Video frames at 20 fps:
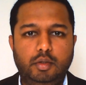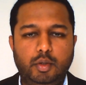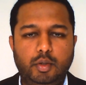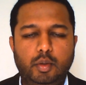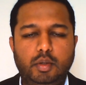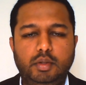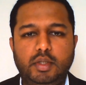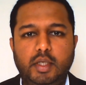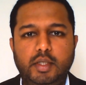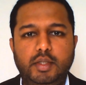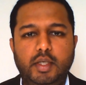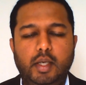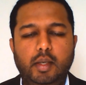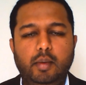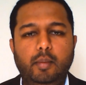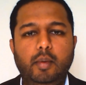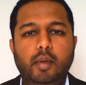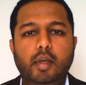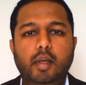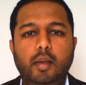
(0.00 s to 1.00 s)
Sure,
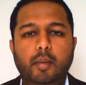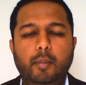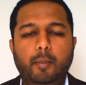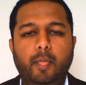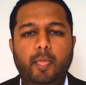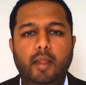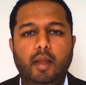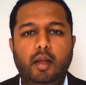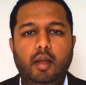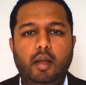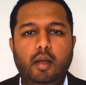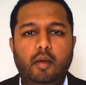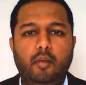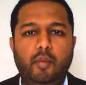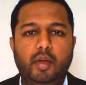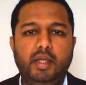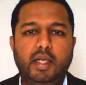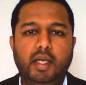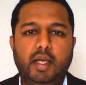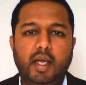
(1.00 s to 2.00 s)
CJ.
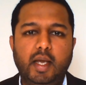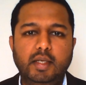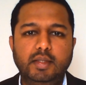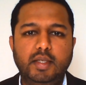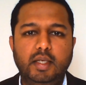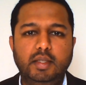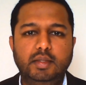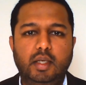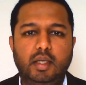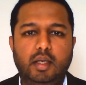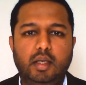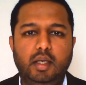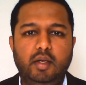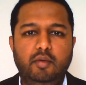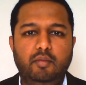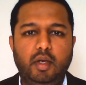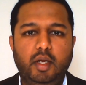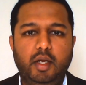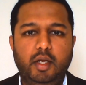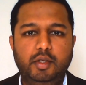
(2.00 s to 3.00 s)
When the casings are
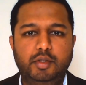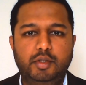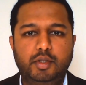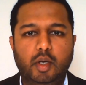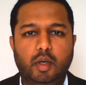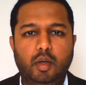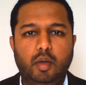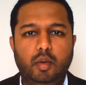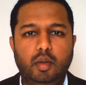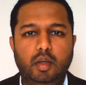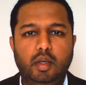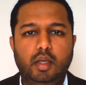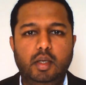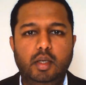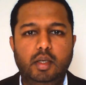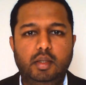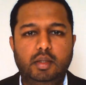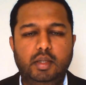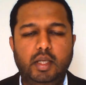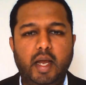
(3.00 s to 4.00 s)
newly installed,
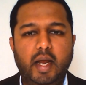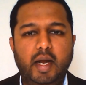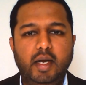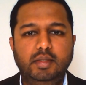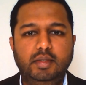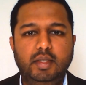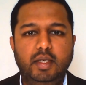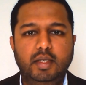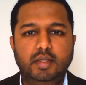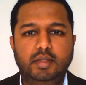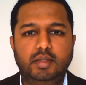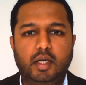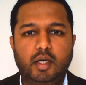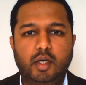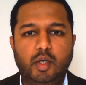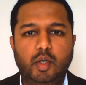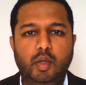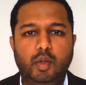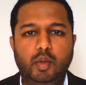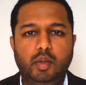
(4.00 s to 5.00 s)
the end seals
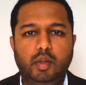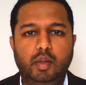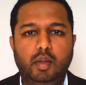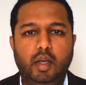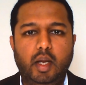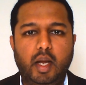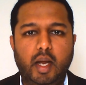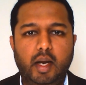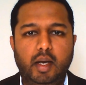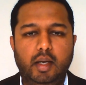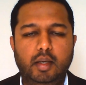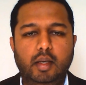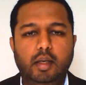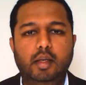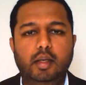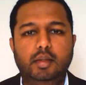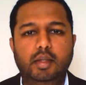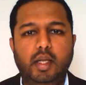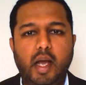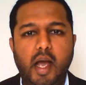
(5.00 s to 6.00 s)
are good
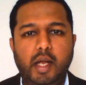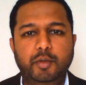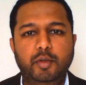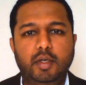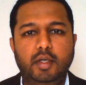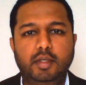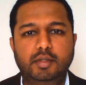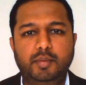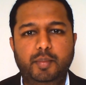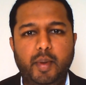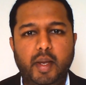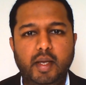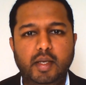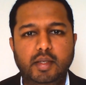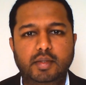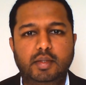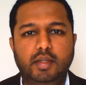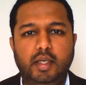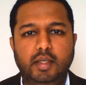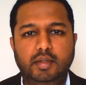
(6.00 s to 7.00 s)
and the annulus
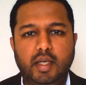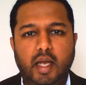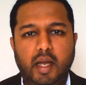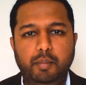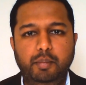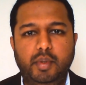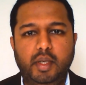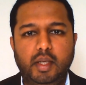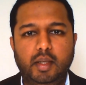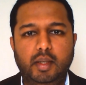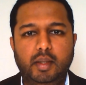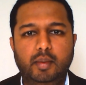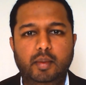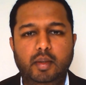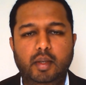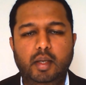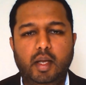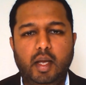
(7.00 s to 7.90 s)
space is empty.